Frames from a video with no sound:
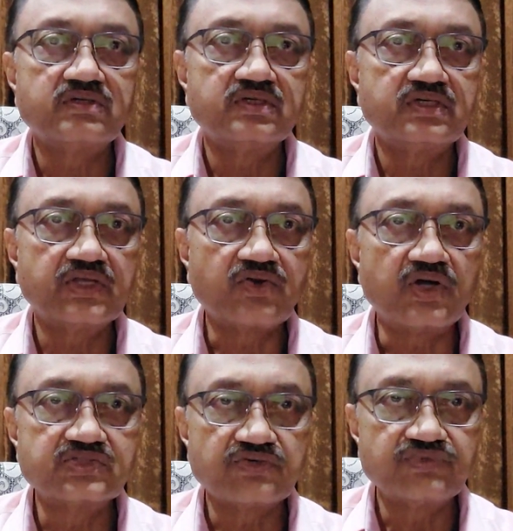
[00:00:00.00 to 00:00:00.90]

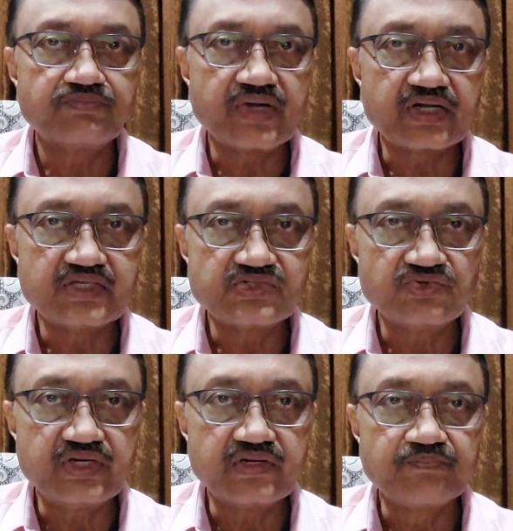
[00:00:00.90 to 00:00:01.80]
records of the practice
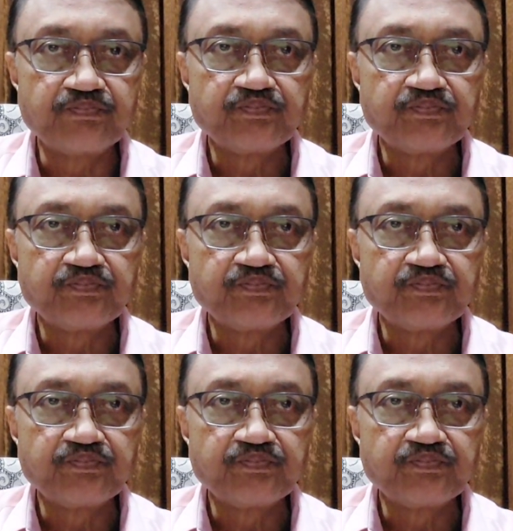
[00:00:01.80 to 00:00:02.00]
unit.